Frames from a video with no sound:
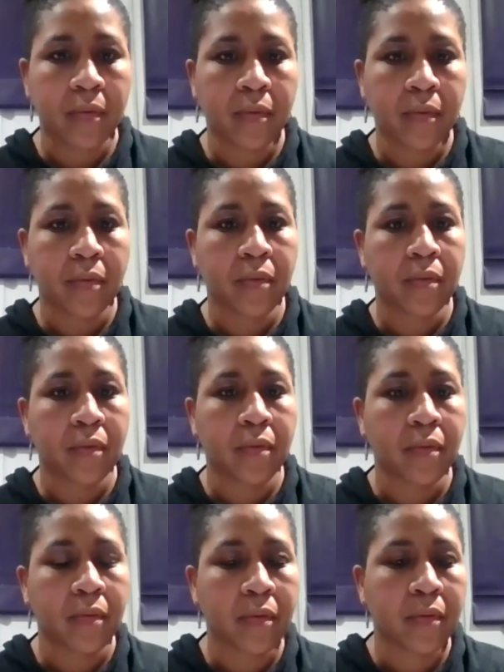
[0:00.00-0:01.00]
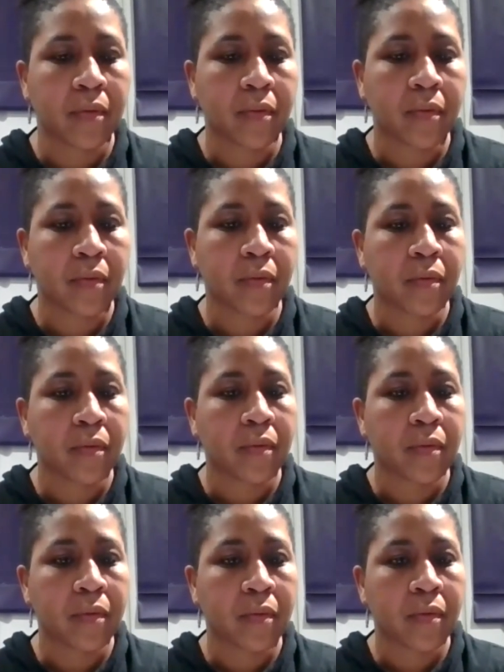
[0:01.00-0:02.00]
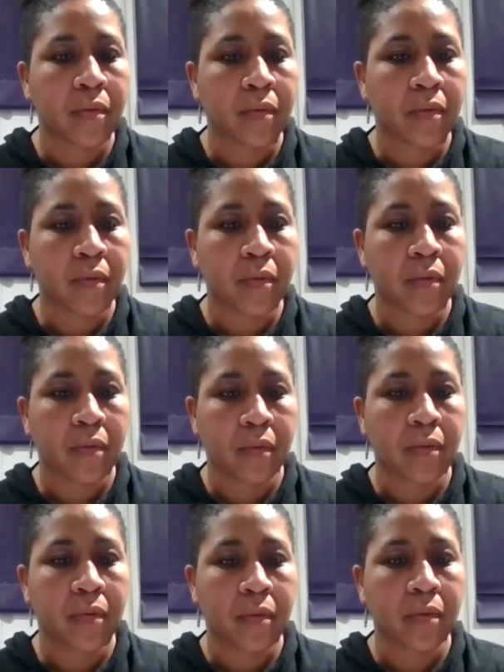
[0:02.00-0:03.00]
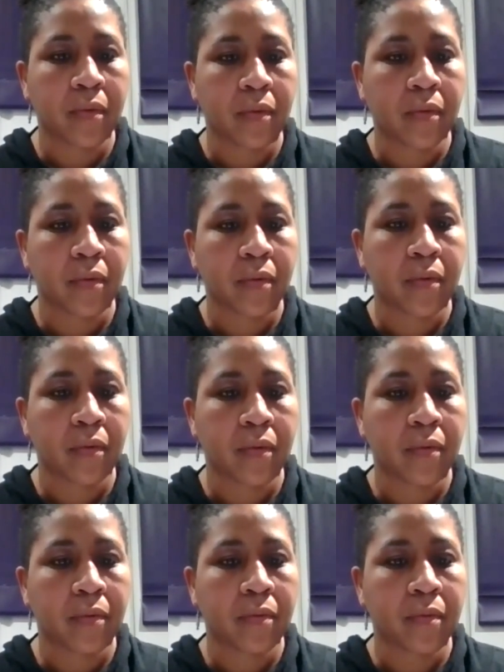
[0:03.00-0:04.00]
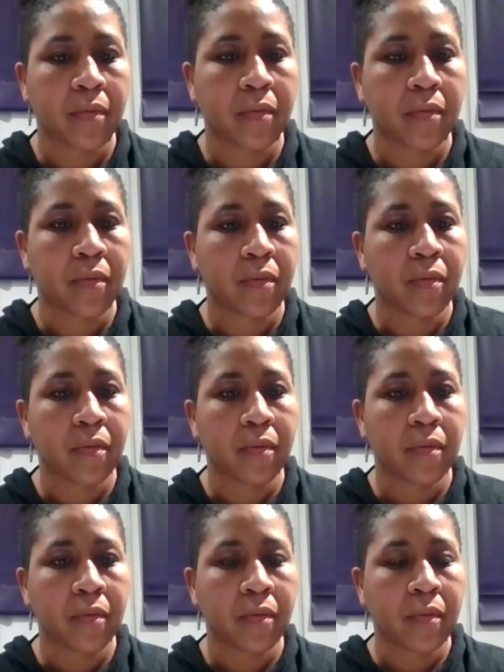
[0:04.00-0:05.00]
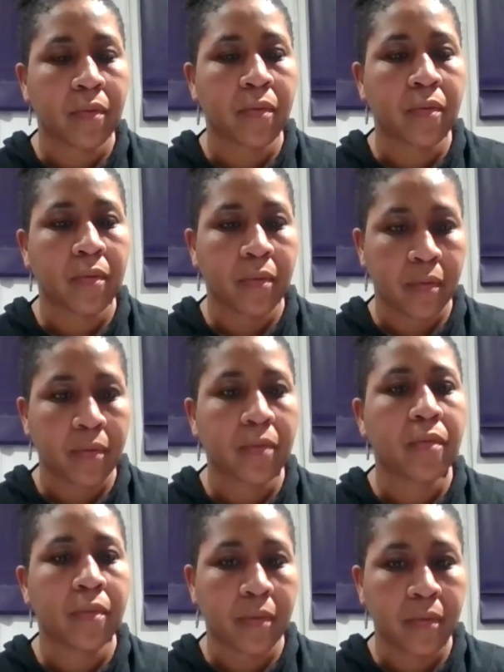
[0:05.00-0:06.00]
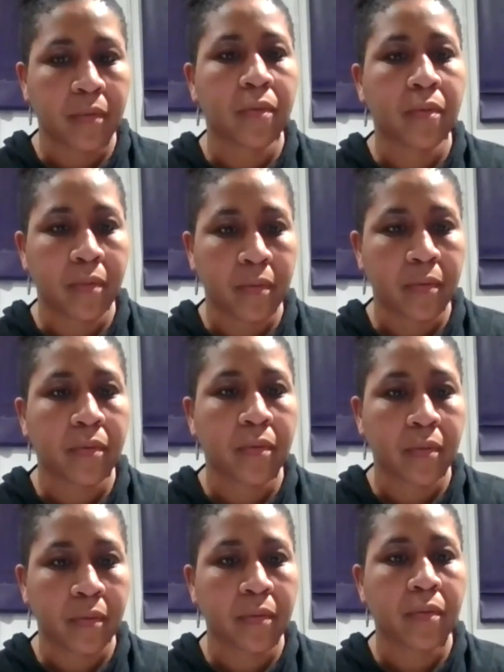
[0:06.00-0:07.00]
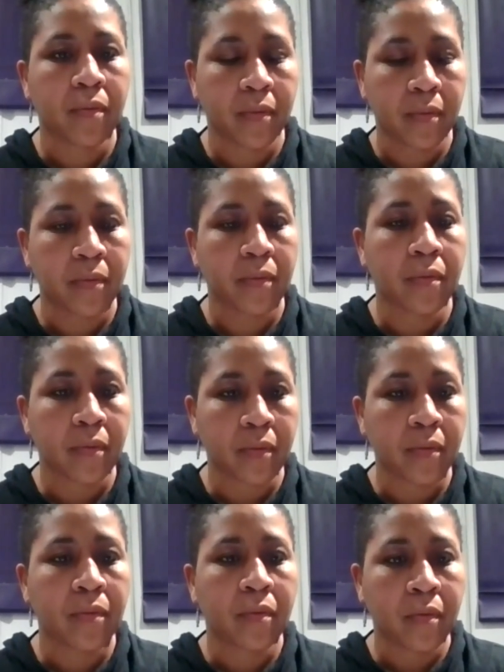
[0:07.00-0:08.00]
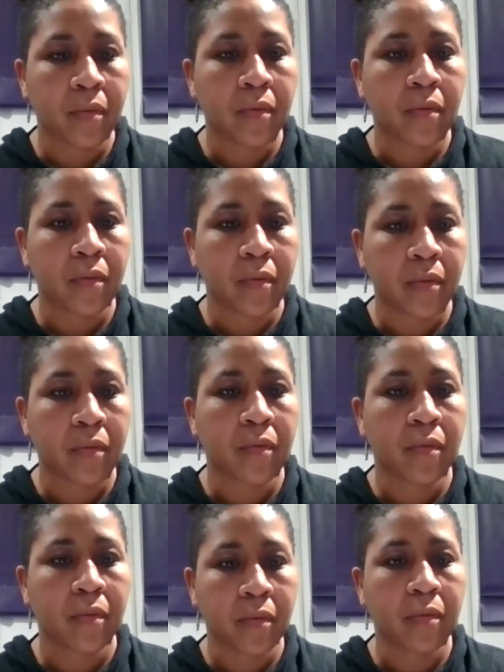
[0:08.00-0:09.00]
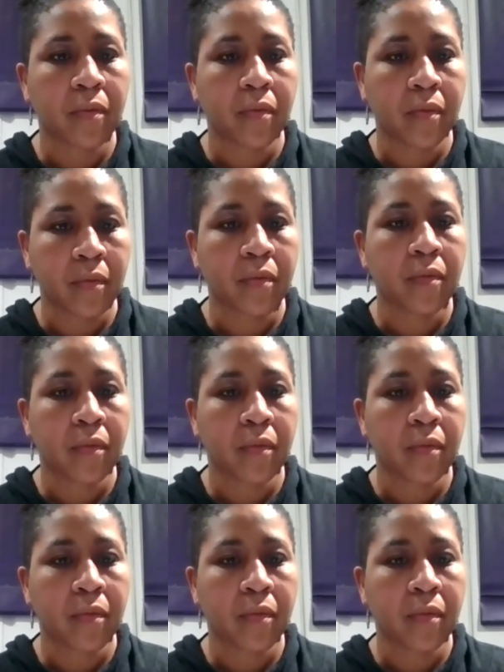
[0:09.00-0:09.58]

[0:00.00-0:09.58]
at farmers market for many, many years. And because King Cole Farm is closed, a lot of restaurants uh, have not been purchasing from them.